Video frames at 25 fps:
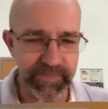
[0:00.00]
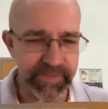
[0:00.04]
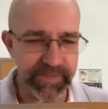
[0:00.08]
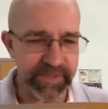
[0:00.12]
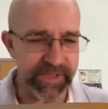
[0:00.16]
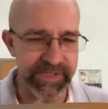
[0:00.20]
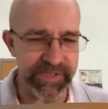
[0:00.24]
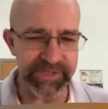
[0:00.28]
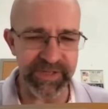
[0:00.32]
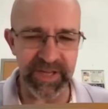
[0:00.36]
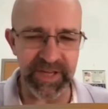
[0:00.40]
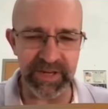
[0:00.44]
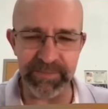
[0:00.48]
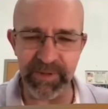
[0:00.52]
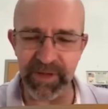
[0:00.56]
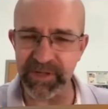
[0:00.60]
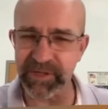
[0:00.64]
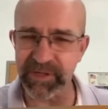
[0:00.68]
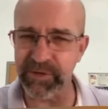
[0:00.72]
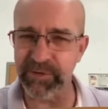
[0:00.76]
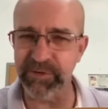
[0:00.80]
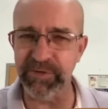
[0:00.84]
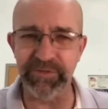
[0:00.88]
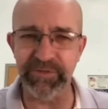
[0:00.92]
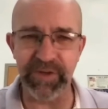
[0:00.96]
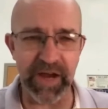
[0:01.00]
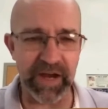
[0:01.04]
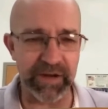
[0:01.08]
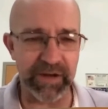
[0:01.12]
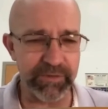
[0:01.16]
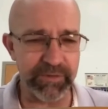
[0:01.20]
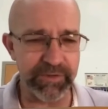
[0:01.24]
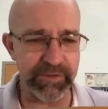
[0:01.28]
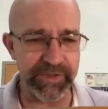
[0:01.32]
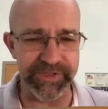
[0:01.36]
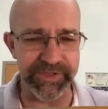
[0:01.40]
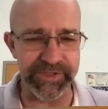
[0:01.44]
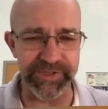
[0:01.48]
It's not about going
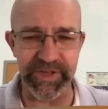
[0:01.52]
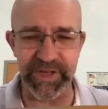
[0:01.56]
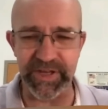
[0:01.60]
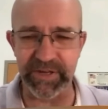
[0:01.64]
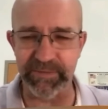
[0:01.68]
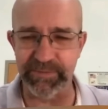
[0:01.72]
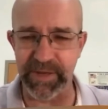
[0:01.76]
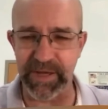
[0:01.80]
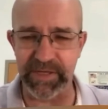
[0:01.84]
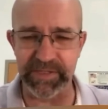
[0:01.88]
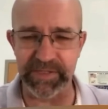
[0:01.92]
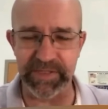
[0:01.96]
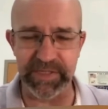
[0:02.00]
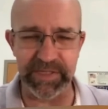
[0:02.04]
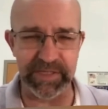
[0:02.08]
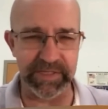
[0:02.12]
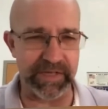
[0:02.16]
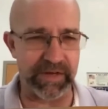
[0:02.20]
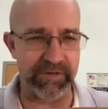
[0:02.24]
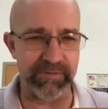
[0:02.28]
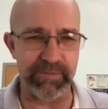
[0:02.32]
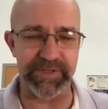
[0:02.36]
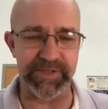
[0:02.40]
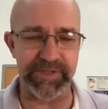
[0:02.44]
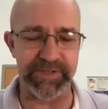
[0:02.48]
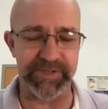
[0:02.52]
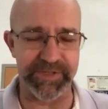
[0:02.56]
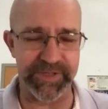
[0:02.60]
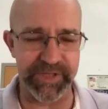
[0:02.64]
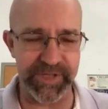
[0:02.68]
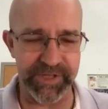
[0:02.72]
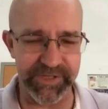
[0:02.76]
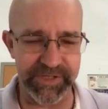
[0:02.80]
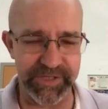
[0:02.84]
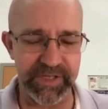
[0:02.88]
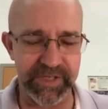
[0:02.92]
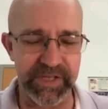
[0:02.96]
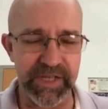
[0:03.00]
viral. It's not about getting everybody's
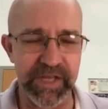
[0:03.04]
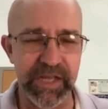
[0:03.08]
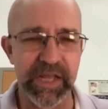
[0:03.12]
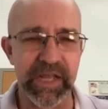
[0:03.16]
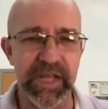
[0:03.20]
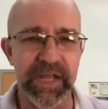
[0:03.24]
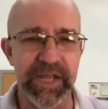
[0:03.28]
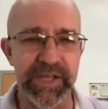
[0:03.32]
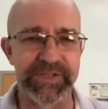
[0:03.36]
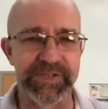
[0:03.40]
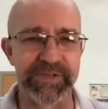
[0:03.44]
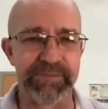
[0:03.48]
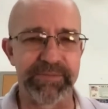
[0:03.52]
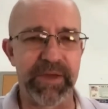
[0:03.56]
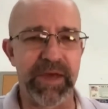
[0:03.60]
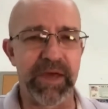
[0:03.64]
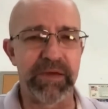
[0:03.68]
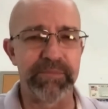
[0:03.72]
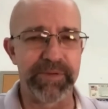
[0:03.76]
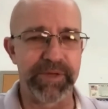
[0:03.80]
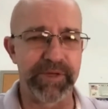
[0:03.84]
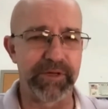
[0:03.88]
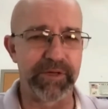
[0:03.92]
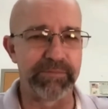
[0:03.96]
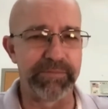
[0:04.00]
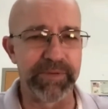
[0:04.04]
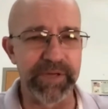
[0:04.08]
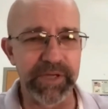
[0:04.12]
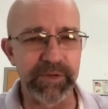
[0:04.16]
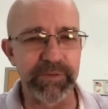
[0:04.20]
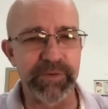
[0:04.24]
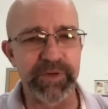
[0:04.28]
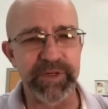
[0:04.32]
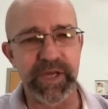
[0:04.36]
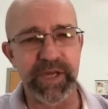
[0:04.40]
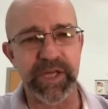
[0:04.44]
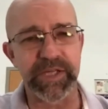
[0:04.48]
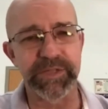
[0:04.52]
attention. It's about being obedient
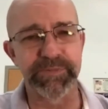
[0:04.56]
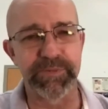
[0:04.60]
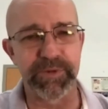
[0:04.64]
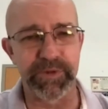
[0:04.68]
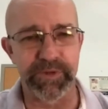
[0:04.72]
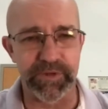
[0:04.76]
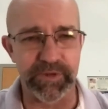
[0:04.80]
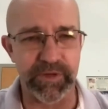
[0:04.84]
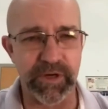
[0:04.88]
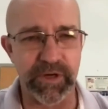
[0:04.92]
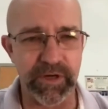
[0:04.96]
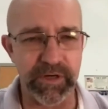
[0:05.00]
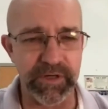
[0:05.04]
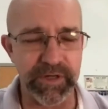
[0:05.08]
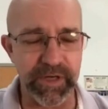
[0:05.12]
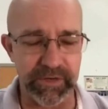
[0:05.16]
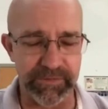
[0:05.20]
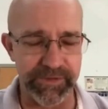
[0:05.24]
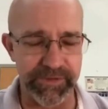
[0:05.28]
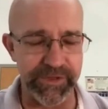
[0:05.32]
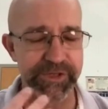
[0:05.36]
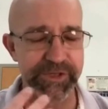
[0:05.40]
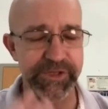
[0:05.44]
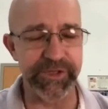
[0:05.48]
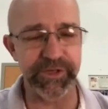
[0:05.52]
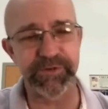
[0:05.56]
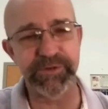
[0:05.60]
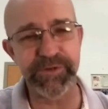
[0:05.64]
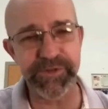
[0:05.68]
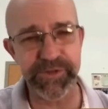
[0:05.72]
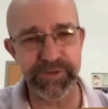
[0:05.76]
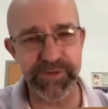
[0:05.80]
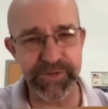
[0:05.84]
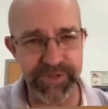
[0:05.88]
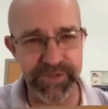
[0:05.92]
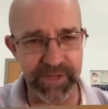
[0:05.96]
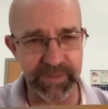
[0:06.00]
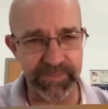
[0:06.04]
what God's put on your heart. And if He shows you
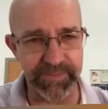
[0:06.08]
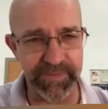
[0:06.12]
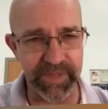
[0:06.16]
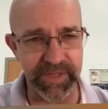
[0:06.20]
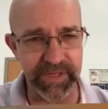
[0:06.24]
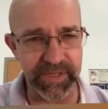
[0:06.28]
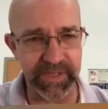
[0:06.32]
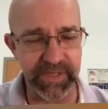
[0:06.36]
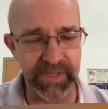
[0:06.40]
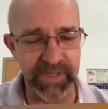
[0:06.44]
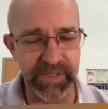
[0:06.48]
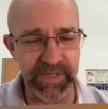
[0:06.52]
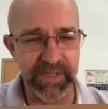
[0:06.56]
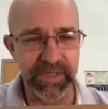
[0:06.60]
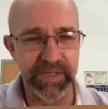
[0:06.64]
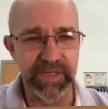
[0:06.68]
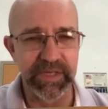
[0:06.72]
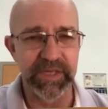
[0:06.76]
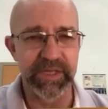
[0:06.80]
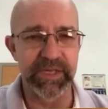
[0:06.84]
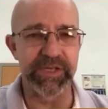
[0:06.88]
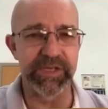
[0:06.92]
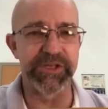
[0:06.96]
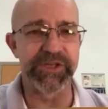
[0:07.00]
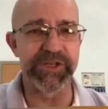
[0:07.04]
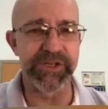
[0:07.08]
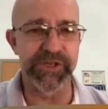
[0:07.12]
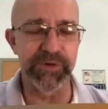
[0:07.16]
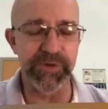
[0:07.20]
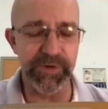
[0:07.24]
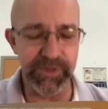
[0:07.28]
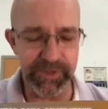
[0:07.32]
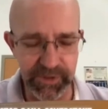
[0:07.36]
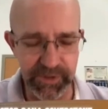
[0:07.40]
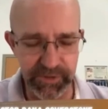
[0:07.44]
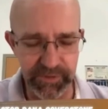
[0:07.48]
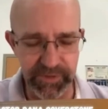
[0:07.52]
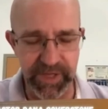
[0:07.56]
something, He is
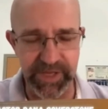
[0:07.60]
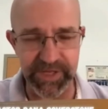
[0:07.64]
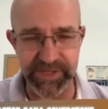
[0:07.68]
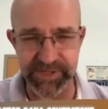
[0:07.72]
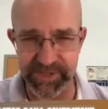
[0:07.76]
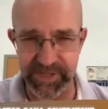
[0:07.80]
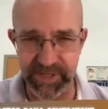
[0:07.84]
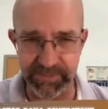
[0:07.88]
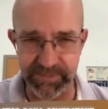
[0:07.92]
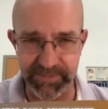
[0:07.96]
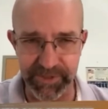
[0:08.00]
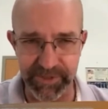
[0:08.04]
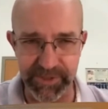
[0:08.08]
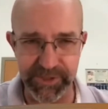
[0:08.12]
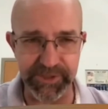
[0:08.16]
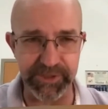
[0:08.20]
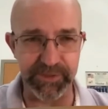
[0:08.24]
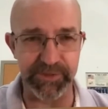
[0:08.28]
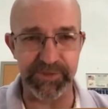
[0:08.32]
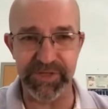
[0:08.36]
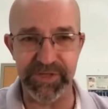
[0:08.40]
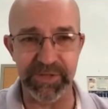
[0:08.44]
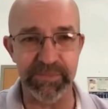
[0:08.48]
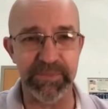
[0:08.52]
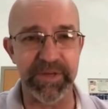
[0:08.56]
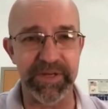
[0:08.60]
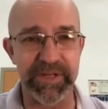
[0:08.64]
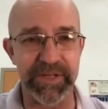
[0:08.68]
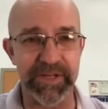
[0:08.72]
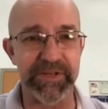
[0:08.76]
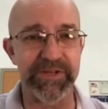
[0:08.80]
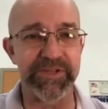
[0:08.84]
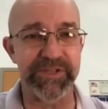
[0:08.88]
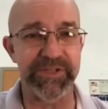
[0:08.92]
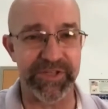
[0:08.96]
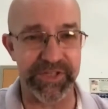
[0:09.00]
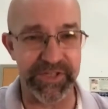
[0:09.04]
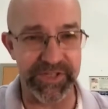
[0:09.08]
showing you that something so somebody
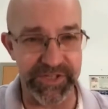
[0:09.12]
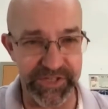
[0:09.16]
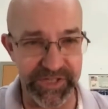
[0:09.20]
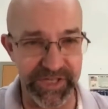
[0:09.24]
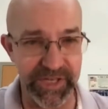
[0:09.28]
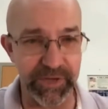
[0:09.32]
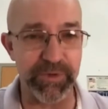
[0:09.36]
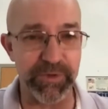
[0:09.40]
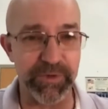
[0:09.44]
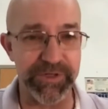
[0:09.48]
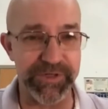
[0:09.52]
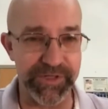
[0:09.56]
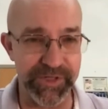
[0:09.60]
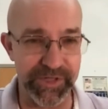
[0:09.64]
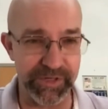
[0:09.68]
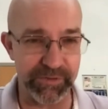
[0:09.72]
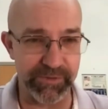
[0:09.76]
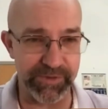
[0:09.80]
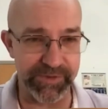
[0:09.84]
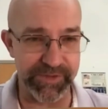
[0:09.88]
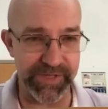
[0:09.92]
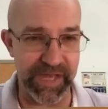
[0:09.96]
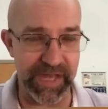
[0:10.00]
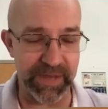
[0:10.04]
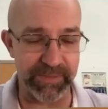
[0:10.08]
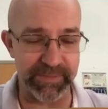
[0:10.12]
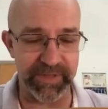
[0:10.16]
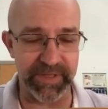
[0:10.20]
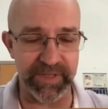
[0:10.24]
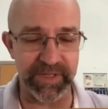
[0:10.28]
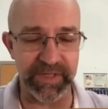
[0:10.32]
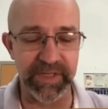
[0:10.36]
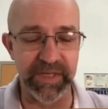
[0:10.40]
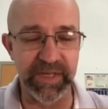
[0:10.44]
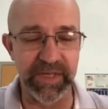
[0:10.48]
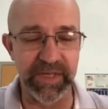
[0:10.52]
else can see what's what's happening.